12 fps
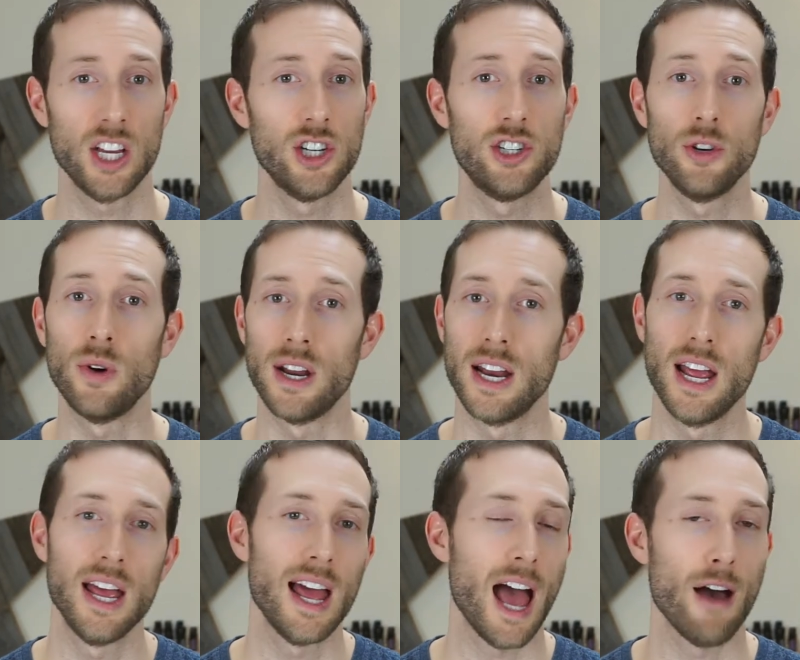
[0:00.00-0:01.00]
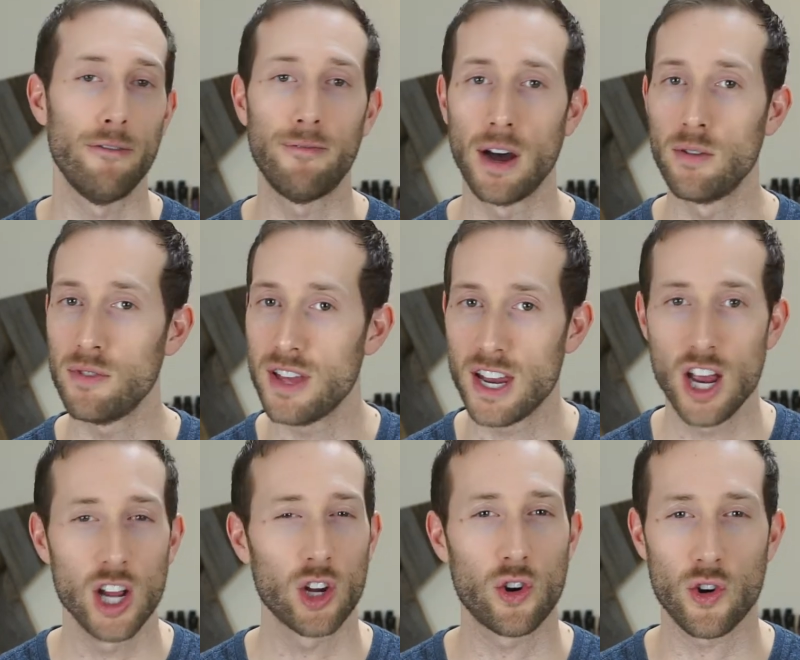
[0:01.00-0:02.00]
do it. Have fun with
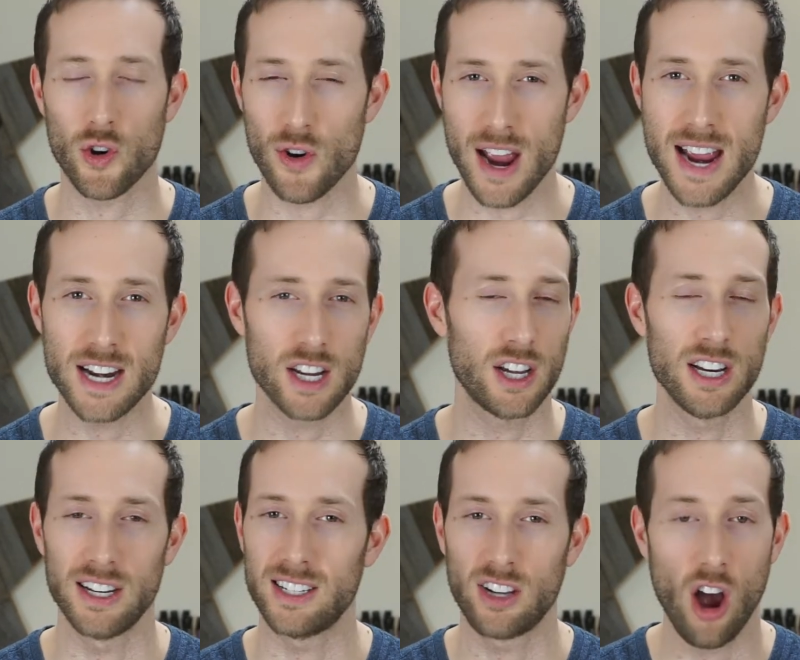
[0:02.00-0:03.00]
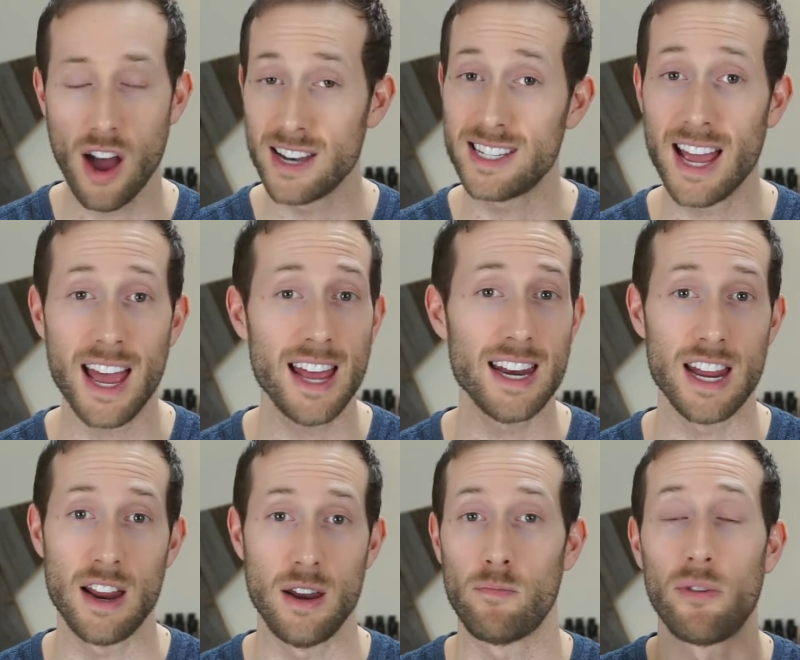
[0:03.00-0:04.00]
it, create content,
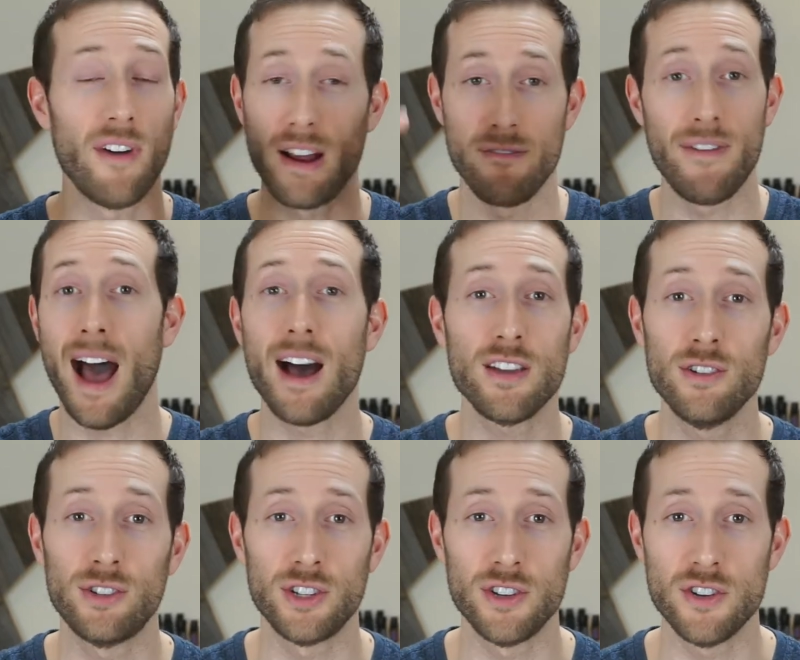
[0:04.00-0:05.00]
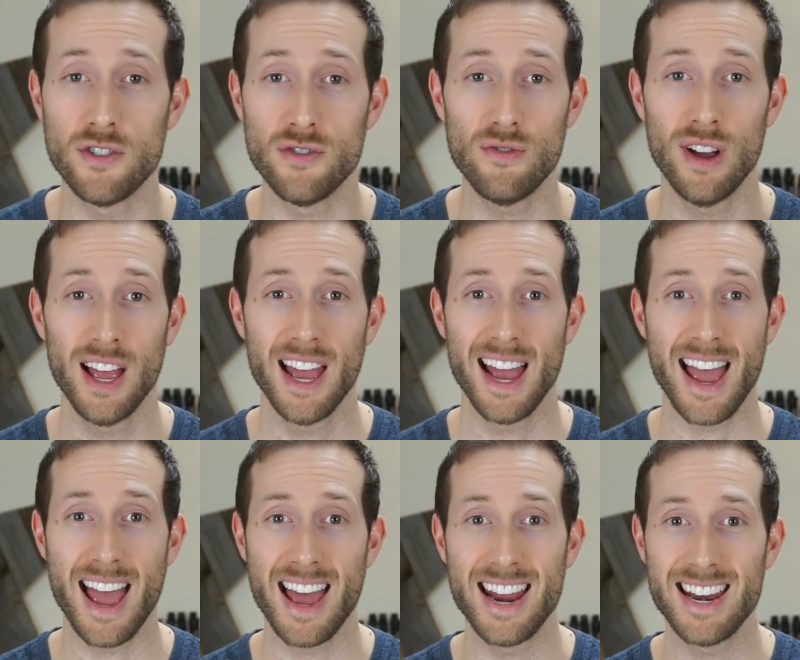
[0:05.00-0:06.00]
provide value to you,
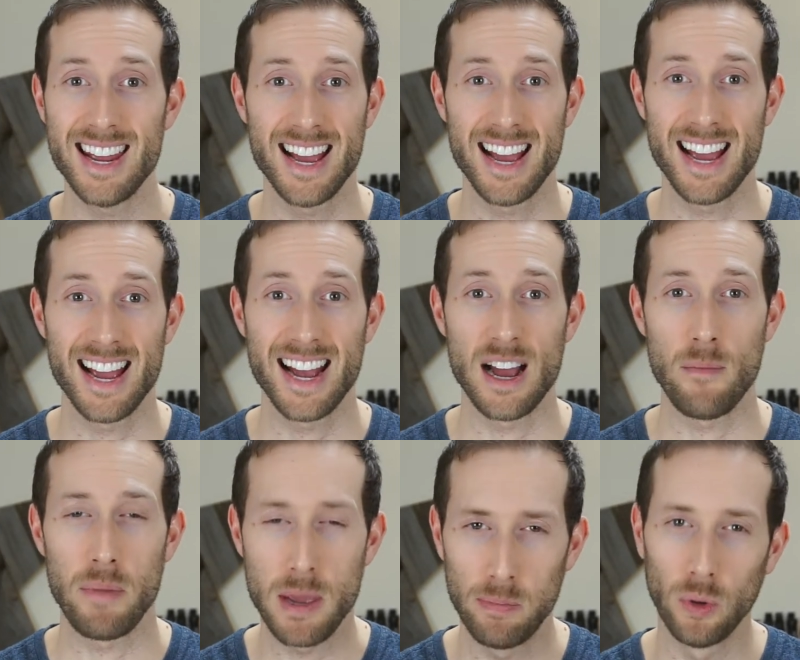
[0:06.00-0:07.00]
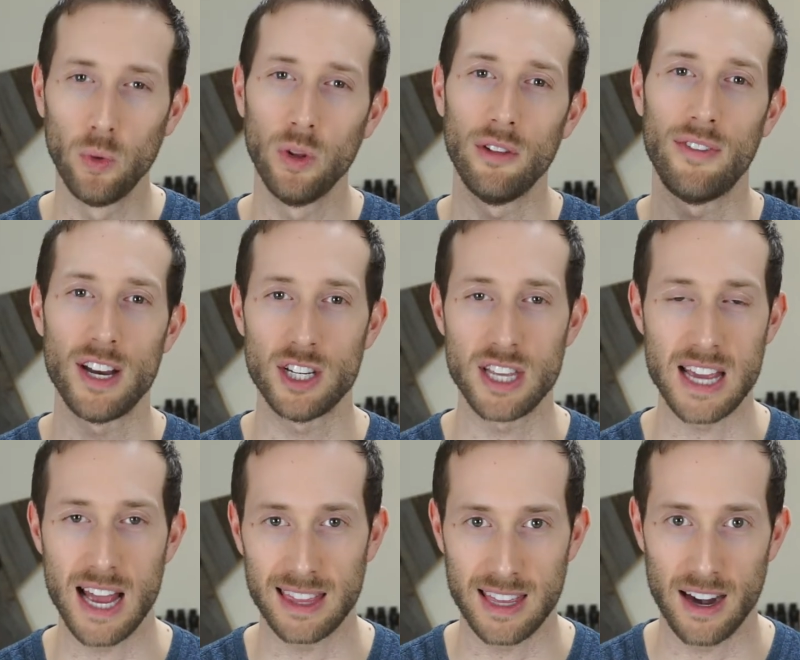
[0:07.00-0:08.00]
and people will eventually
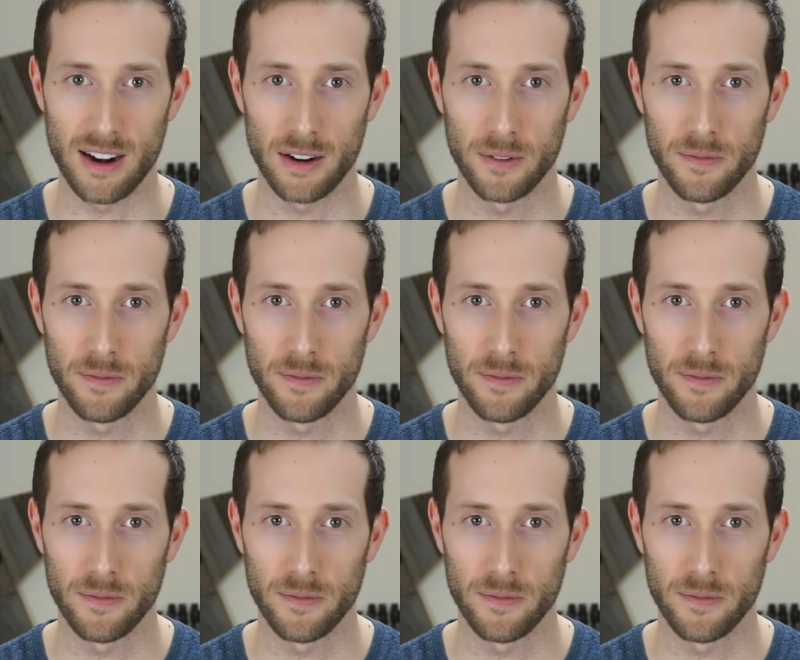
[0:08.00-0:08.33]
get there.